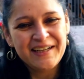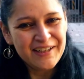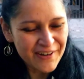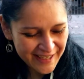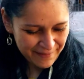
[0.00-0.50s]

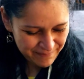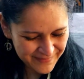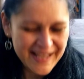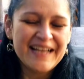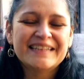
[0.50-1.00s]
Okay.
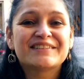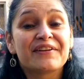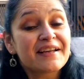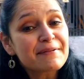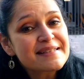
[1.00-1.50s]
So
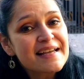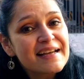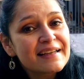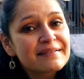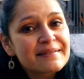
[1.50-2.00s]
there was
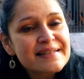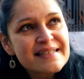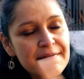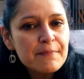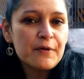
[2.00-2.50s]
a
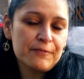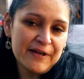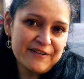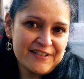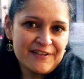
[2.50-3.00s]
7.1
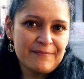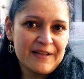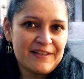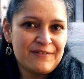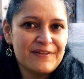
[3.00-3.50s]
Richter
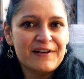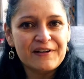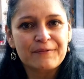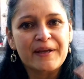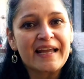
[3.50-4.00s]
magnitude
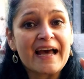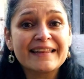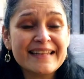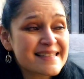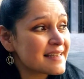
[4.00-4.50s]
earthquake, and
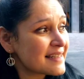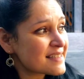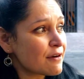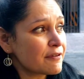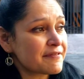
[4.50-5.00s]
this
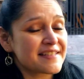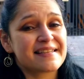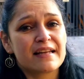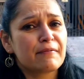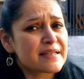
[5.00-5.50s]
zone of the
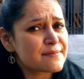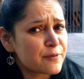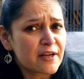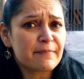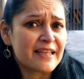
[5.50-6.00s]
city was
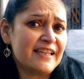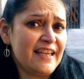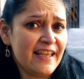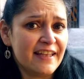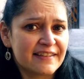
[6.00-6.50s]
pretty badly hit.